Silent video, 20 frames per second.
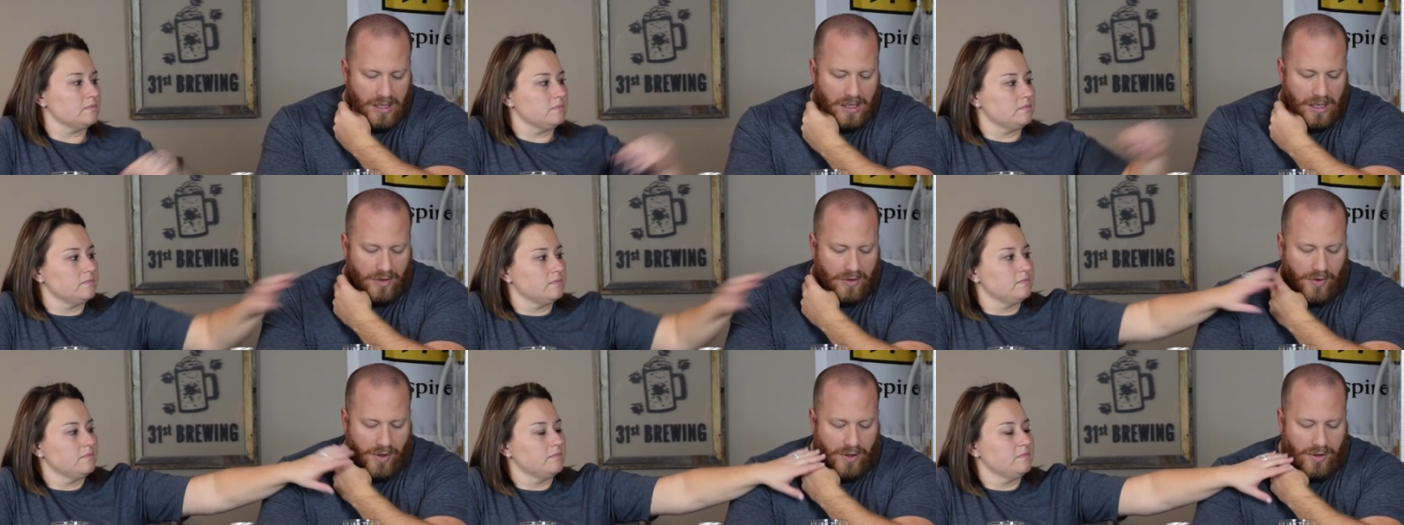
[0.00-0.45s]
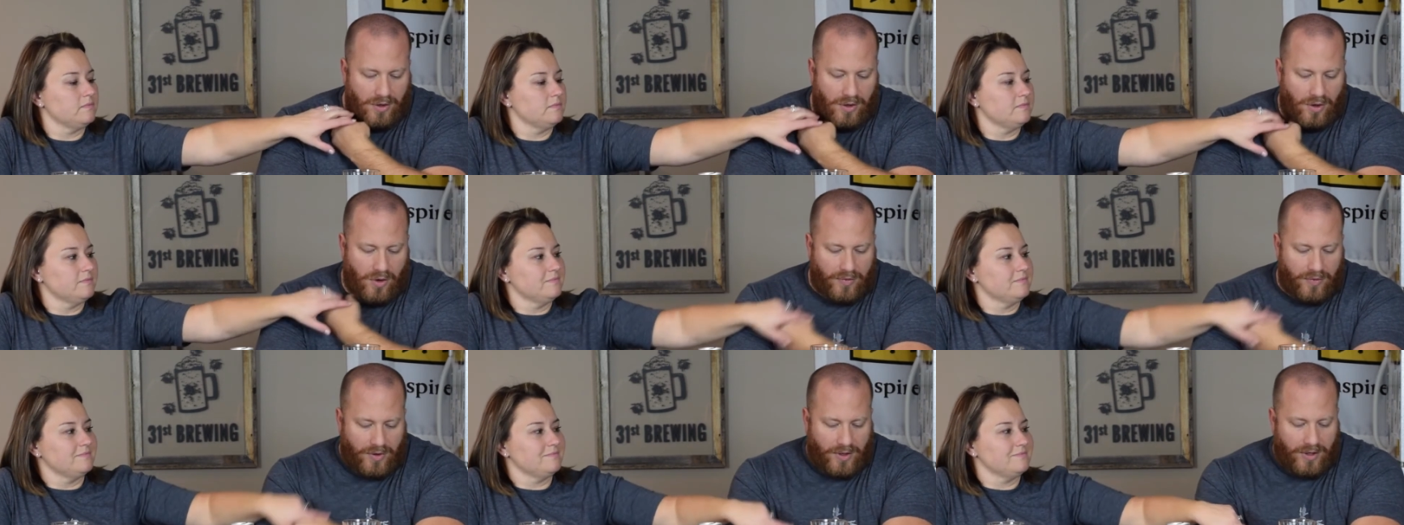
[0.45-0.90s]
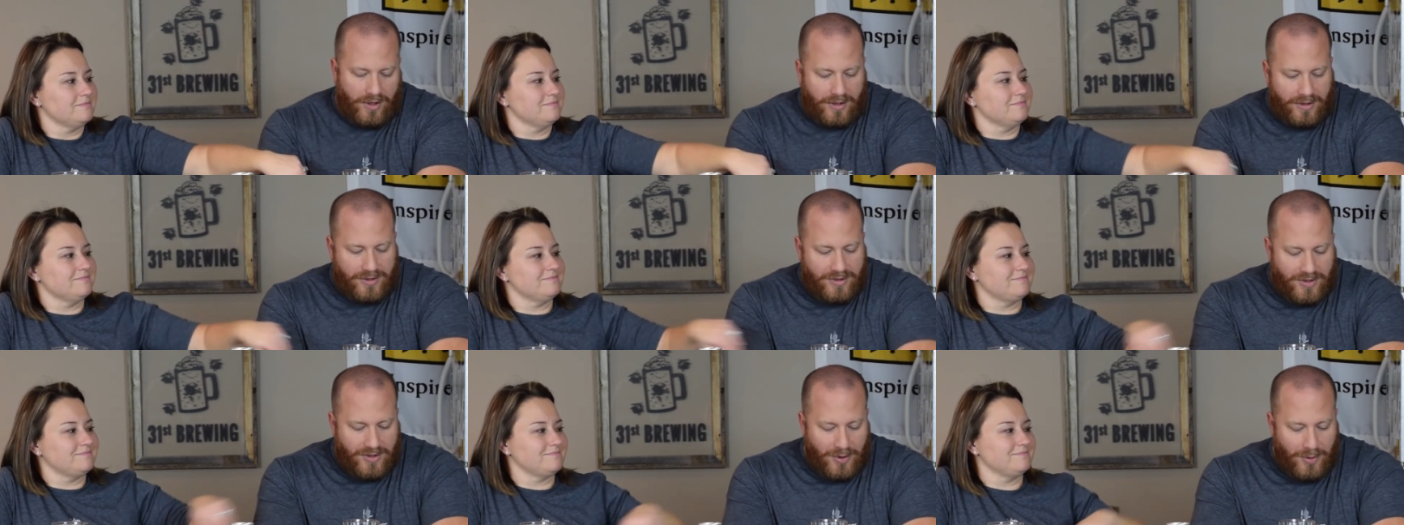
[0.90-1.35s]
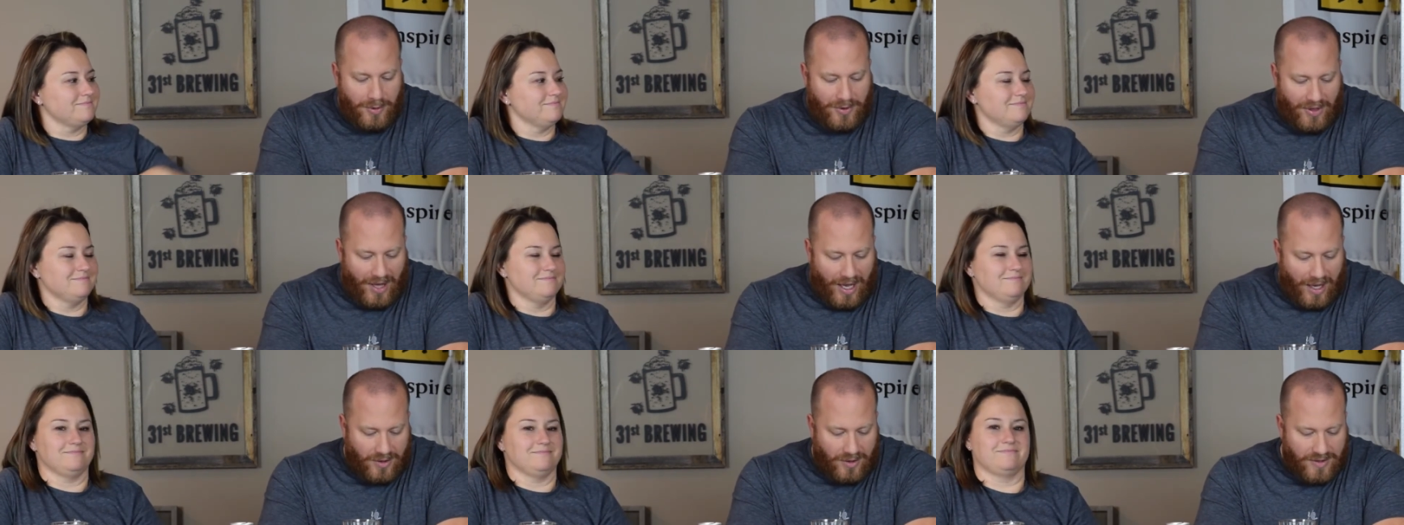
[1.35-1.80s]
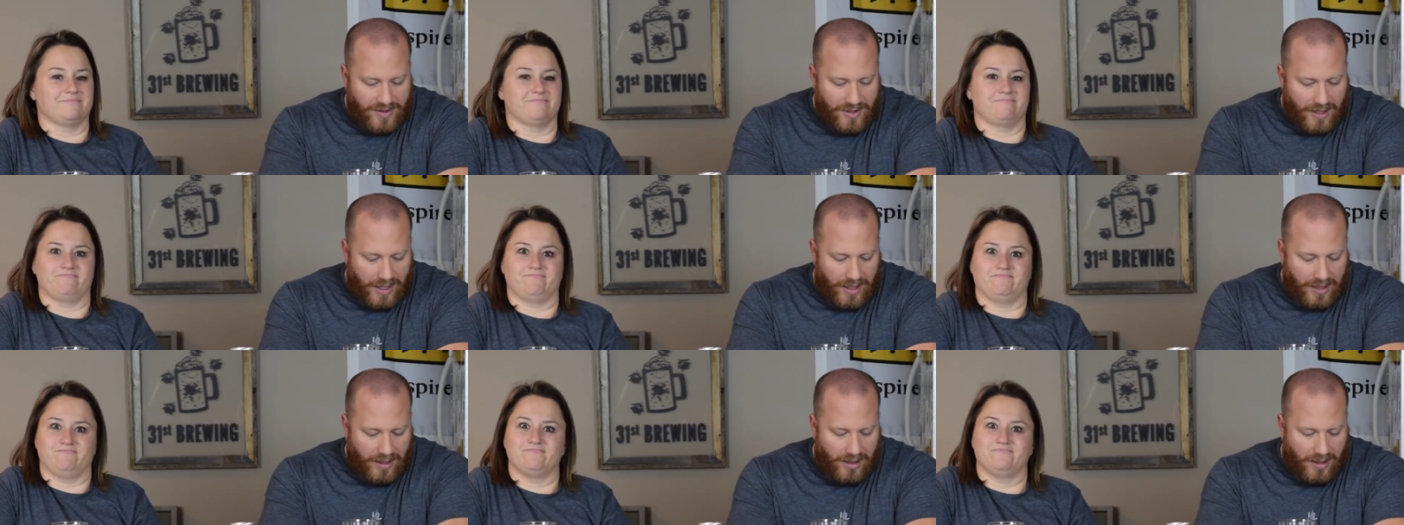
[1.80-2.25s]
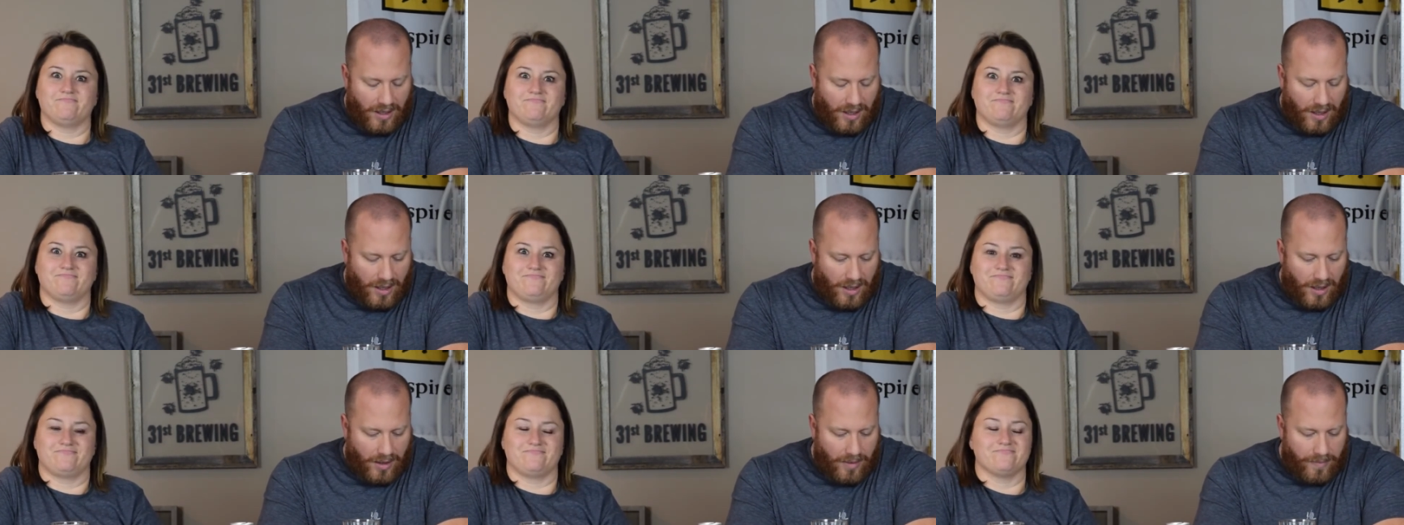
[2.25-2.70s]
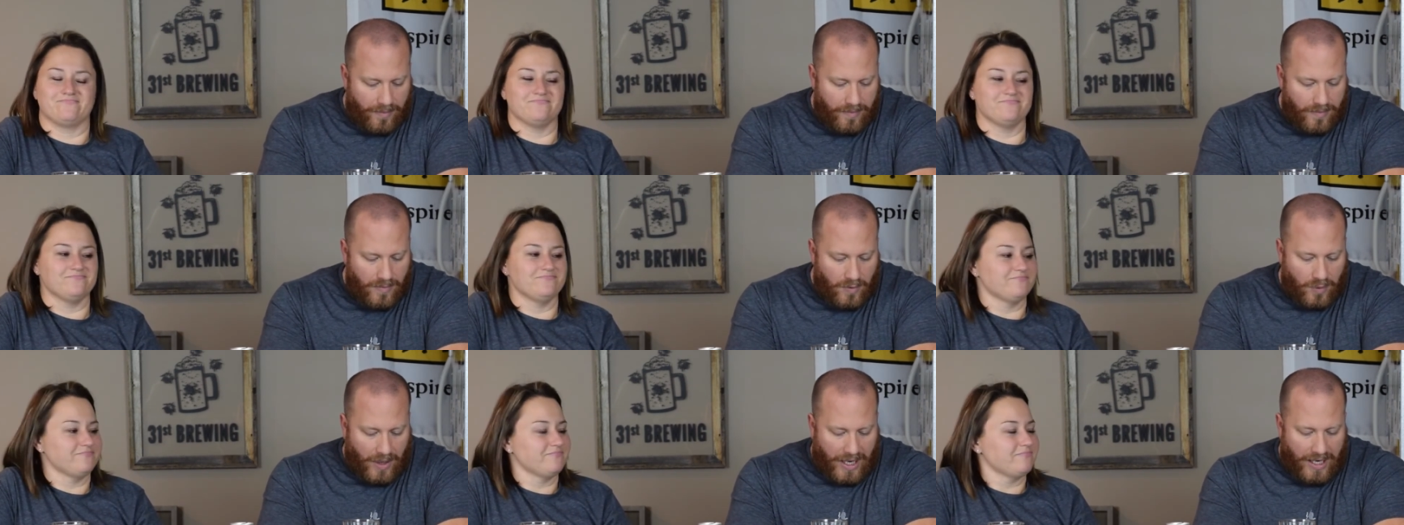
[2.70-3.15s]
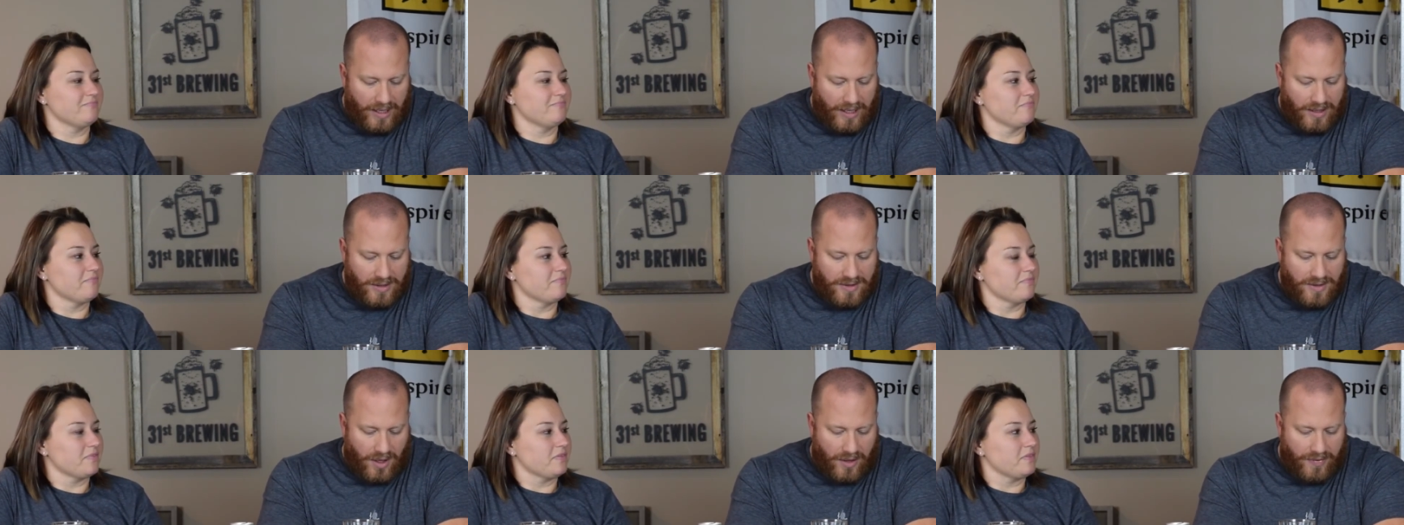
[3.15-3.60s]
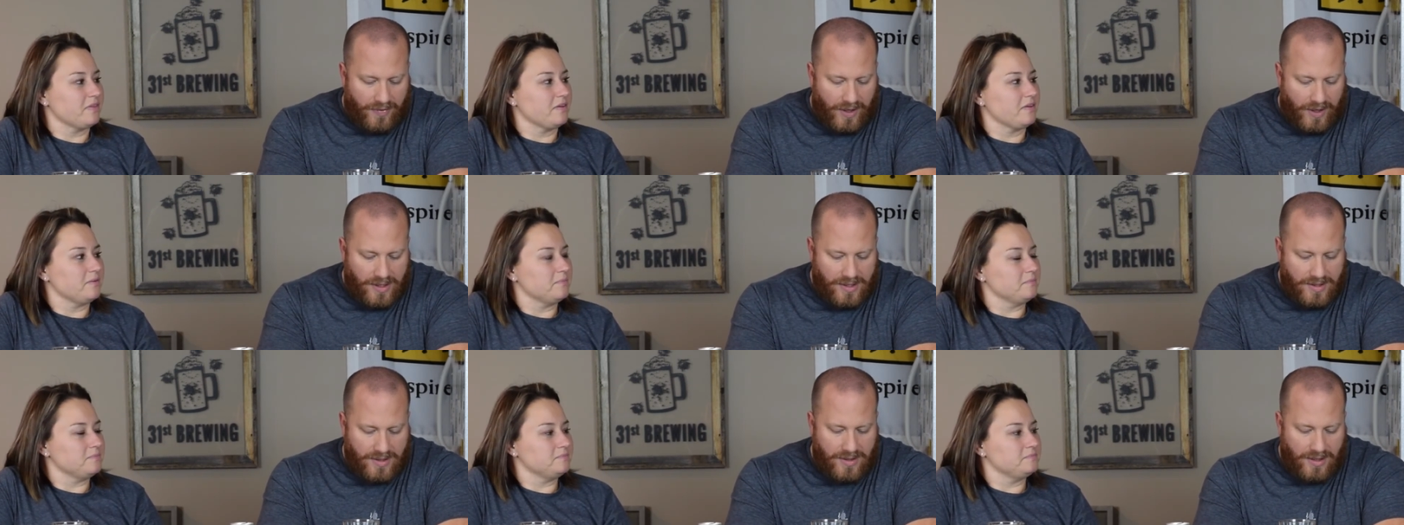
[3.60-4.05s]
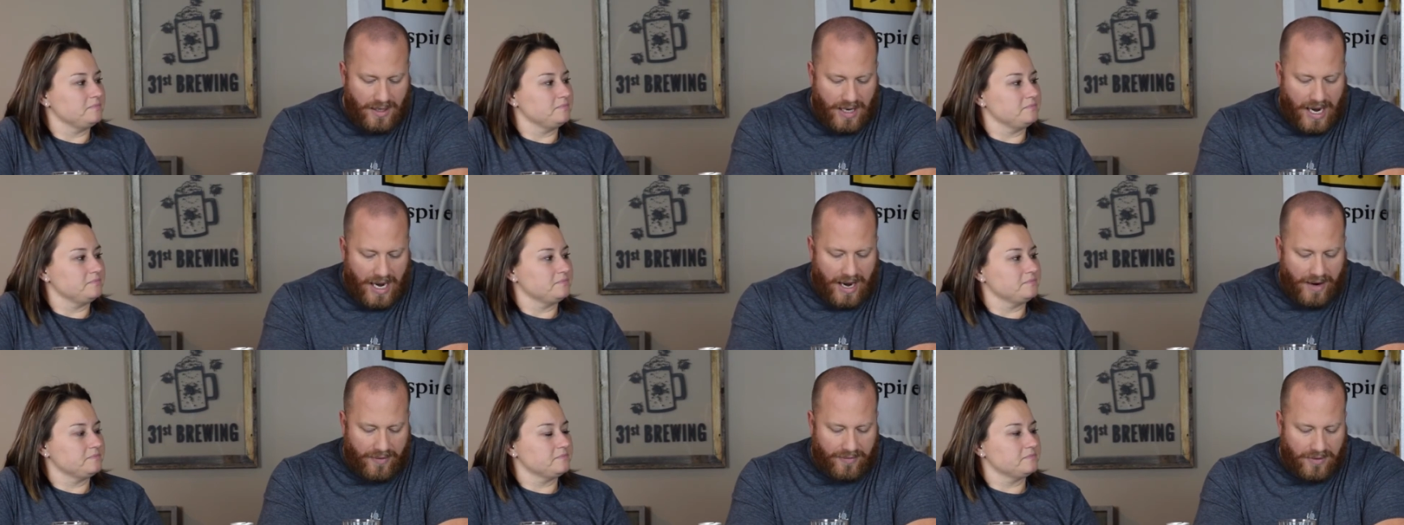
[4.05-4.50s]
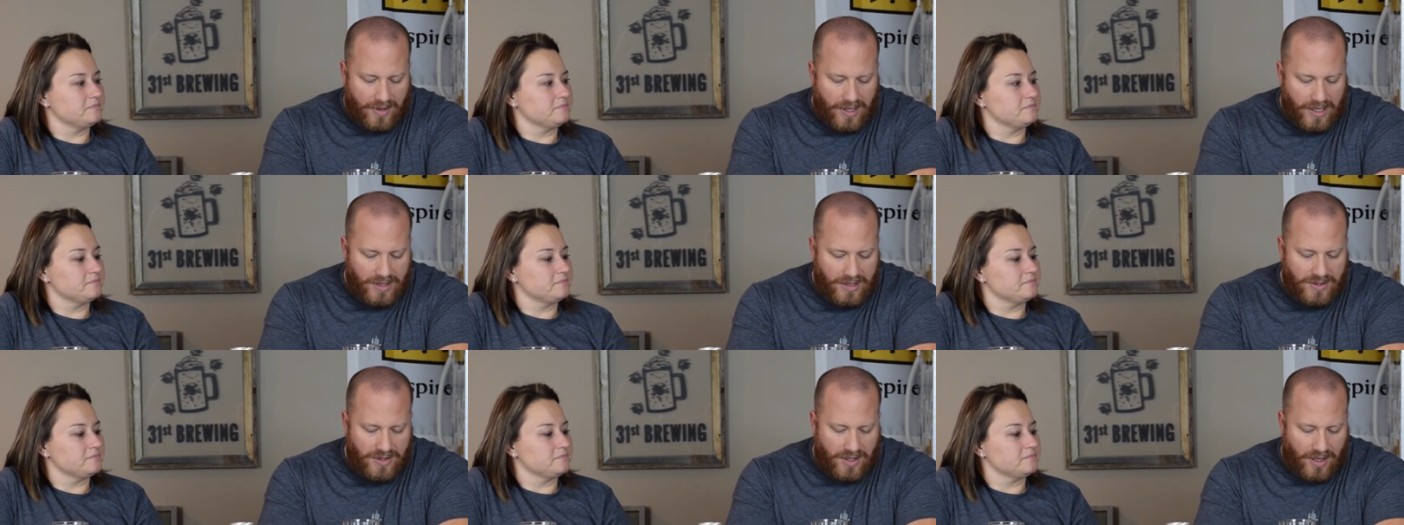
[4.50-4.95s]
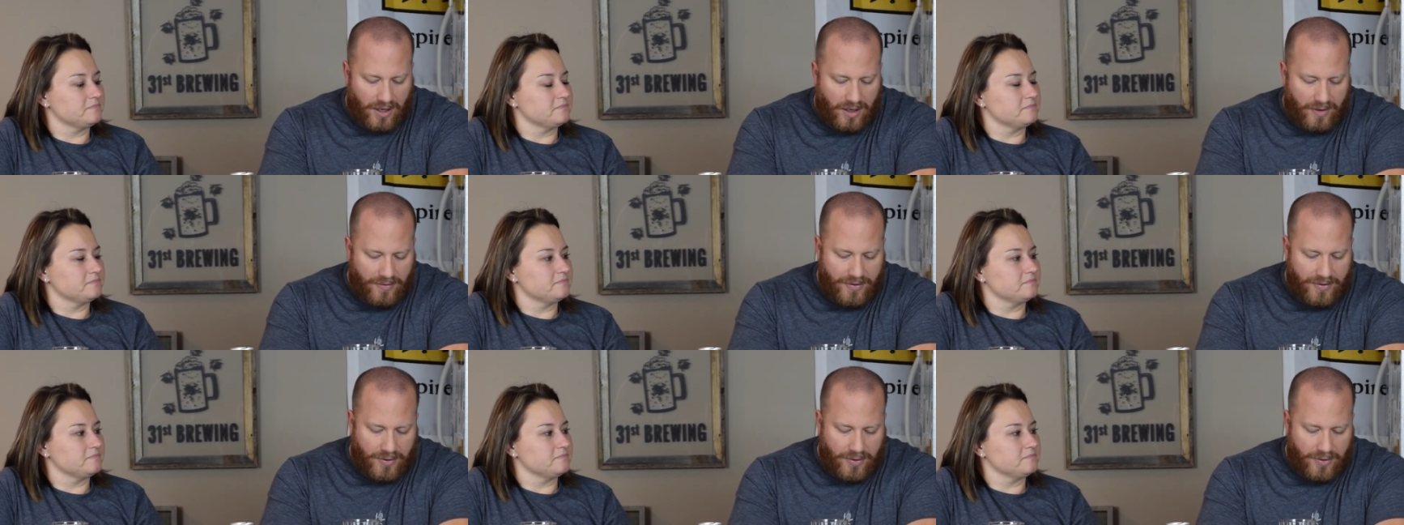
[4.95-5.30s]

Speaker 1: a little over 2,000 um, ratings on this, average of